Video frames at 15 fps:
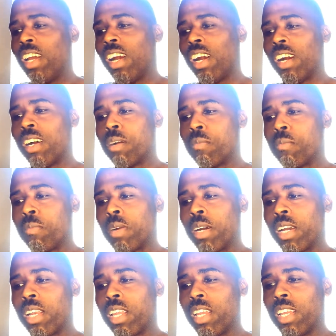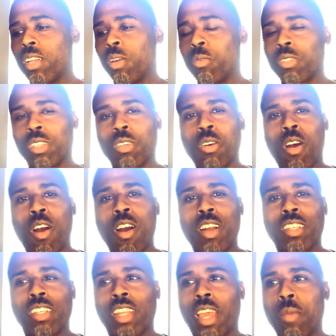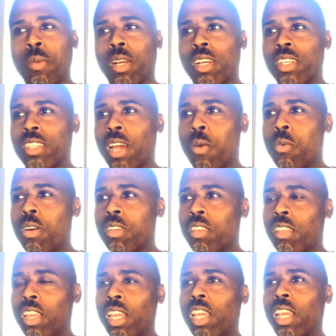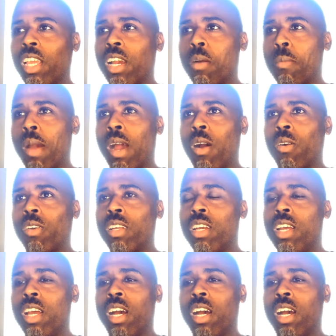But it was a little hard today because I was thinking about